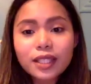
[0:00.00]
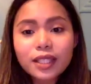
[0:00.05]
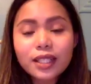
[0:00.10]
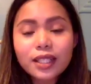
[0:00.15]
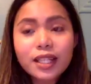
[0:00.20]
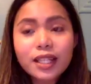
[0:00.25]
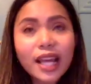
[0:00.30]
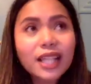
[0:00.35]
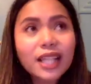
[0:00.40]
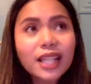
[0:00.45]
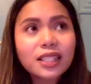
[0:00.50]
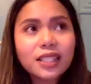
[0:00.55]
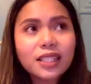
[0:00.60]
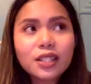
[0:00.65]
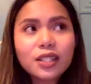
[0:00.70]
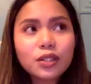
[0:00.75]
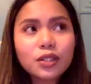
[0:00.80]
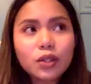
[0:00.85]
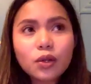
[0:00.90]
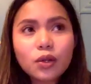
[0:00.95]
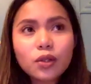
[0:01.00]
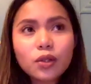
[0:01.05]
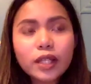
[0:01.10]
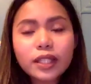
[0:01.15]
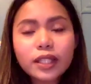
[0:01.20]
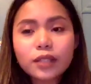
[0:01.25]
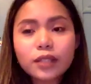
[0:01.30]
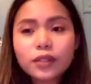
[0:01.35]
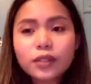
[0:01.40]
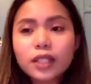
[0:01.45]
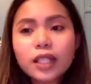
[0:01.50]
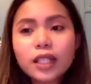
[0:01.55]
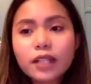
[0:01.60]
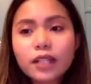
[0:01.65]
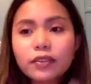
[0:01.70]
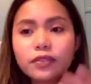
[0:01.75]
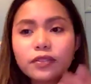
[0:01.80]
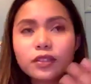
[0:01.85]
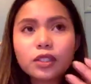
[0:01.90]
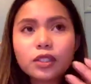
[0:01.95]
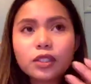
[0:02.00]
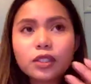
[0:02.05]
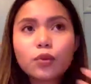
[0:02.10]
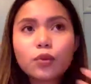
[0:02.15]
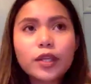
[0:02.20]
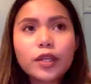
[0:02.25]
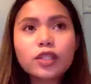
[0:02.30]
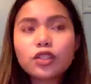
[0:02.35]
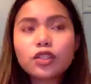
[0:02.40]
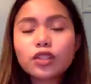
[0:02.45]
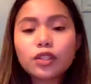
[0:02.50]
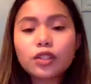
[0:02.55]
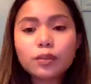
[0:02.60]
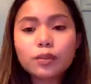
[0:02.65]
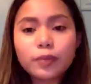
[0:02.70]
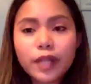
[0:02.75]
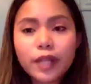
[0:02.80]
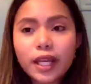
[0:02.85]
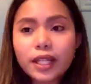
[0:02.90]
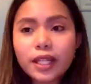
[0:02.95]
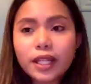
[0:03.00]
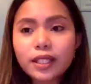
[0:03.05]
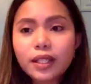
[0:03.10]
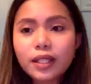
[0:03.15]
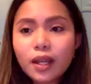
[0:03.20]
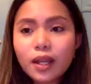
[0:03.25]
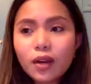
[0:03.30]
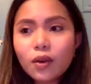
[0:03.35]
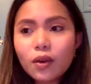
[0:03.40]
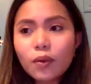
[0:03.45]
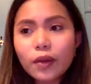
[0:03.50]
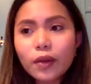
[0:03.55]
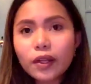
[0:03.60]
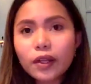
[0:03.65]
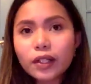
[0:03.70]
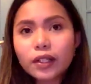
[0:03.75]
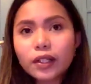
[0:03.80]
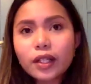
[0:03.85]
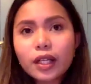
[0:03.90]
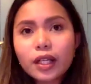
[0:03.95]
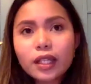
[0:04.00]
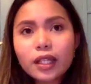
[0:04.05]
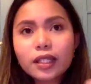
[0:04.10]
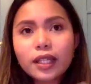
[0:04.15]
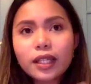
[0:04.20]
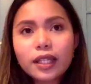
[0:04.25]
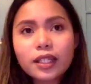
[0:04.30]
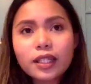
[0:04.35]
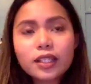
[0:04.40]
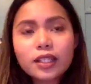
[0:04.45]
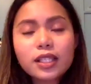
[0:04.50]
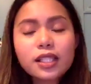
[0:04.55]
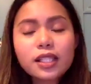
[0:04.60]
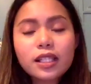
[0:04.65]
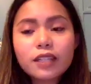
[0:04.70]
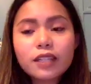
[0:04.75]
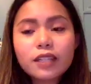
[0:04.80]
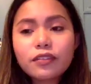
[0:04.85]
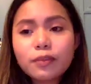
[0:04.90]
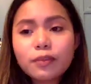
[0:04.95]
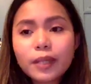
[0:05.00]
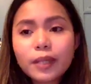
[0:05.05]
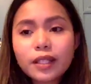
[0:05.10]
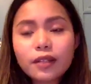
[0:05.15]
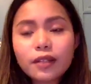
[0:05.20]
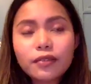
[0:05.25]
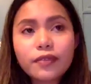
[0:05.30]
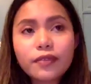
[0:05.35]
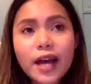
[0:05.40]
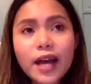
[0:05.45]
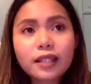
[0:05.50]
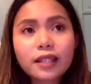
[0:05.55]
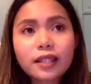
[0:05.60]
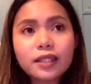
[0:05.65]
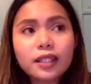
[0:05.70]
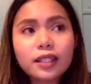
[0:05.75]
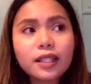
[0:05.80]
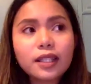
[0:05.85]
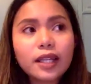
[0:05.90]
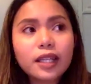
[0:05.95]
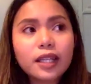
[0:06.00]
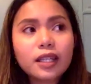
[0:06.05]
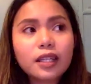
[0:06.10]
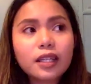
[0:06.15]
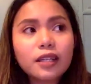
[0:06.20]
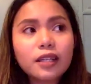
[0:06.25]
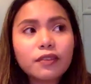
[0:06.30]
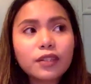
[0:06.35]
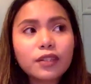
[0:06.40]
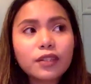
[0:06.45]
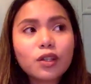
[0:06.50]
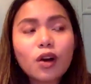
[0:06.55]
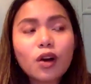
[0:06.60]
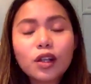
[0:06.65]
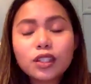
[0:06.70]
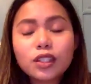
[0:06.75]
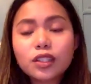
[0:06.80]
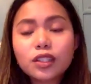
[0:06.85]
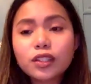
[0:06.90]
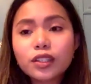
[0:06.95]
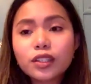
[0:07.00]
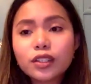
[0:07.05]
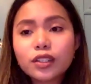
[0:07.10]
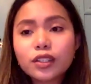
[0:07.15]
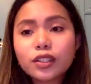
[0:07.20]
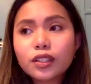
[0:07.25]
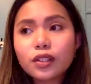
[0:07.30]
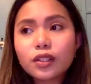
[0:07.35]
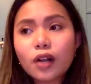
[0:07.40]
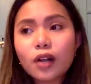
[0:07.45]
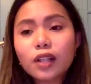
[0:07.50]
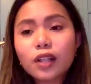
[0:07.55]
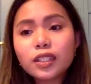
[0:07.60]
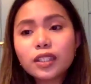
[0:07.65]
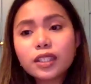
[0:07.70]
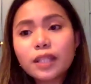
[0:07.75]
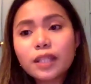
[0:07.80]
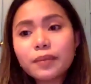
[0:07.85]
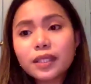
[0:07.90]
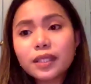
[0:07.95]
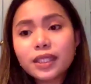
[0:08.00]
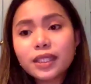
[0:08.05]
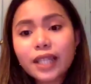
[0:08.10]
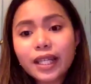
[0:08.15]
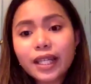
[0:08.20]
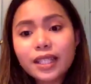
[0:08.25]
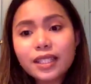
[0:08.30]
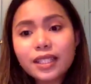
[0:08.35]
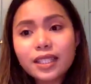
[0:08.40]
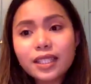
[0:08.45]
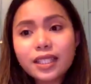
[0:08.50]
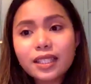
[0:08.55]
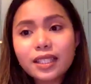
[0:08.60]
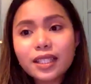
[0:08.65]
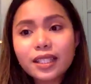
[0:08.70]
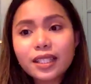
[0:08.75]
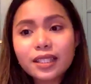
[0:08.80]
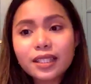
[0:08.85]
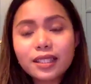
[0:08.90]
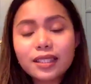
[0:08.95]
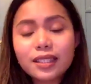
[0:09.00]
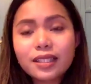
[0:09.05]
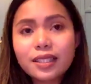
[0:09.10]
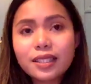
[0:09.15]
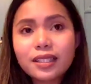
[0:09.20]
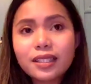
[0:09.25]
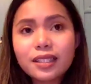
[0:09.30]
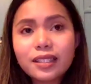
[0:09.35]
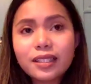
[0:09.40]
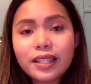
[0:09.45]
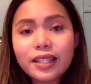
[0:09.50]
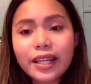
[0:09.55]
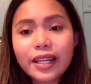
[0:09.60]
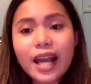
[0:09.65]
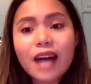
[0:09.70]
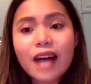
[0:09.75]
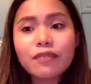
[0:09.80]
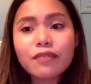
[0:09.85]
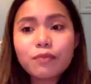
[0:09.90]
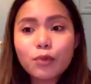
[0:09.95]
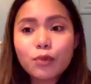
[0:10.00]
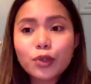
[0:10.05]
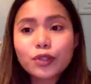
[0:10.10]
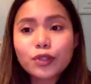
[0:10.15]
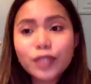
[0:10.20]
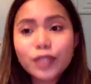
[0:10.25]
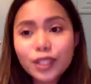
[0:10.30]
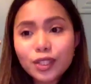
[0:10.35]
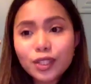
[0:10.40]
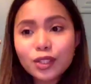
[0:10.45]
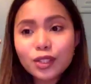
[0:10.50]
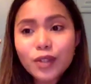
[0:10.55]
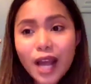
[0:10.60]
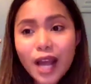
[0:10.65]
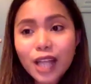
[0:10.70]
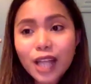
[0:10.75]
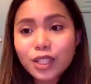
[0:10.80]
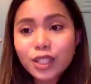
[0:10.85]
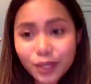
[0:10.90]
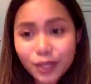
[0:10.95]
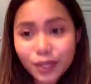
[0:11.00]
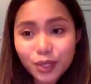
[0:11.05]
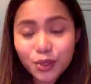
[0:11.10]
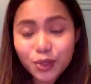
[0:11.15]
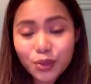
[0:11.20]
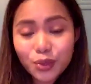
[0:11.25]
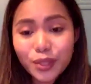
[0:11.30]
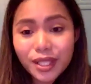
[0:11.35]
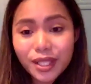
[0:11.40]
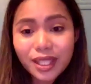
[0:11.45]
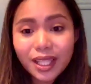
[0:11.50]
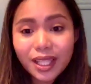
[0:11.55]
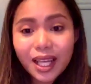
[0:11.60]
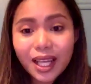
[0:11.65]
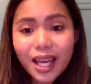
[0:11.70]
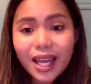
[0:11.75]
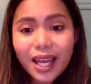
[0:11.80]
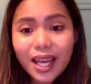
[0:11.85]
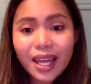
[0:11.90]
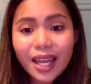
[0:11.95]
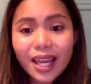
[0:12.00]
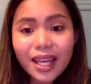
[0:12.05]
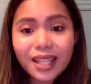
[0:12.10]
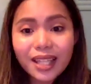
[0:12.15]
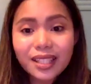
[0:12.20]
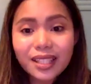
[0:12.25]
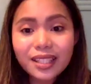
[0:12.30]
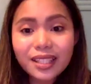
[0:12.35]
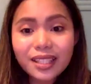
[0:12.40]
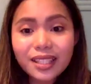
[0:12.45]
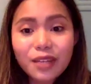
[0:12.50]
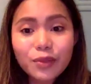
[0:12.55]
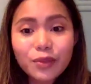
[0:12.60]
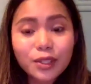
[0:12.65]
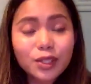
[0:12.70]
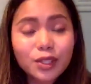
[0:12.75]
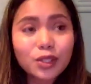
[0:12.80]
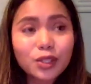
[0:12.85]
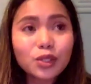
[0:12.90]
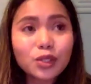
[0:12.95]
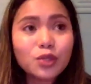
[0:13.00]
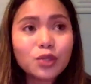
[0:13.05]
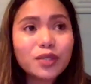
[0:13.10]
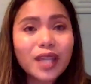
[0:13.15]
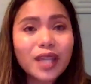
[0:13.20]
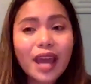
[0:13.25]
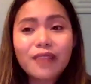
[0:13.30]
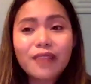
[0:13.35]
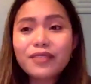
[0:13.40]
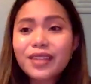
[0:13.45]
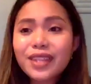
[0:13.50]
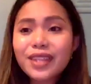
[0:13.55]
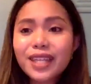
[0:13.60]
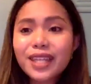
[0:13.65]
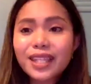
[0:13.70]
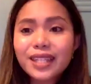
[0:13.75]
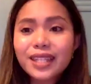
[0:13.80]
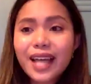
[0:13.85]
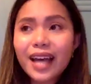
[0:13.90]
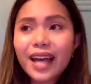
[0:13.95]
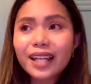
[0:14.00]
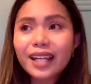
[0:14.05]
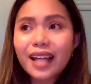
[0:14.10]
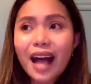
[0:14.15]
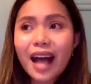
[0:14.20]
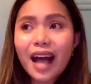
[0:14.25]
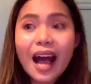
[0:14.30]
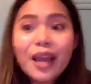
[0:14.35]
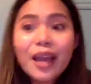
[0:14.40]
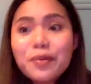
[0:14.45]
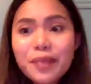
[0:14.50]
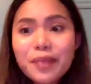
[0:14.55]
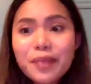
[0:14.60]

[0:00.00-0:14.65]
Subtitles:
and then the next thing you know, like there was like a switch in their brain where they nearly lived by the fact that like if it causes them anxiety, that they have more reason to actually do it. And they were just doing everything that I